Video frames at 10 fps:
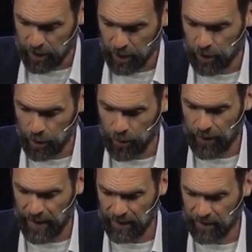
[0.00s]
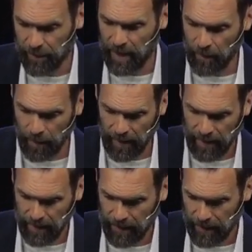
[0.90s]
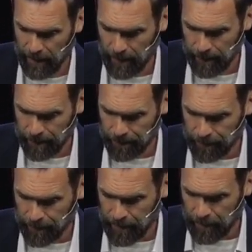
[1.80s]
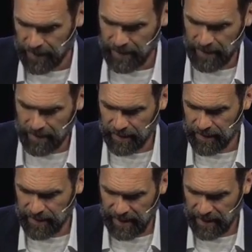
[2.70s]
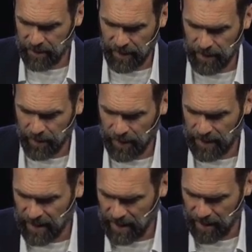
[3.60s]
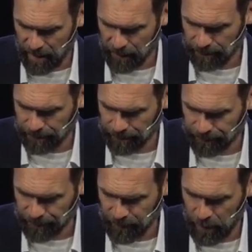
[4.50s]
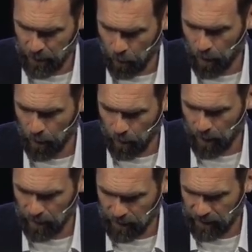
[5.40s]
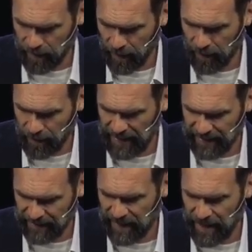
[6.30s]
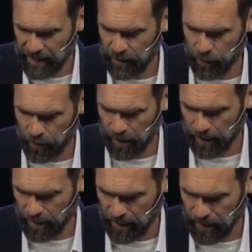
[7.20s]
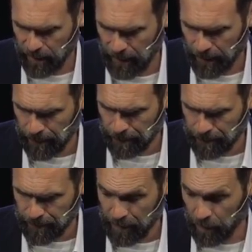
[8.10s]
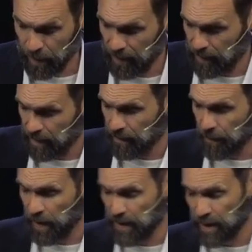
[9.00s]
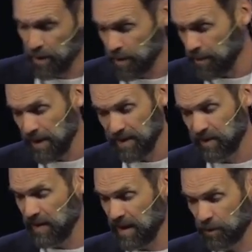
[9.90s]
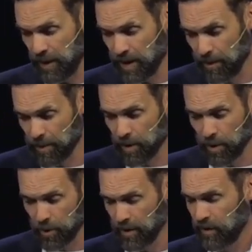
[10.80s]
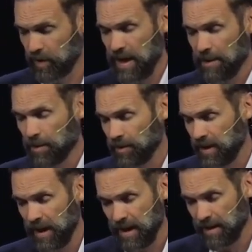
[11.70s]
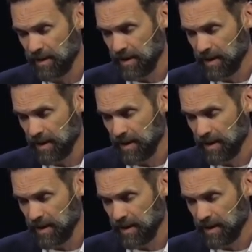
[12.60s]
to do things my way. But Jesus, teach me to adhere to your words, to the things that endure. And Lord, I pray that you would meet us in that as we come to the Lord's table today,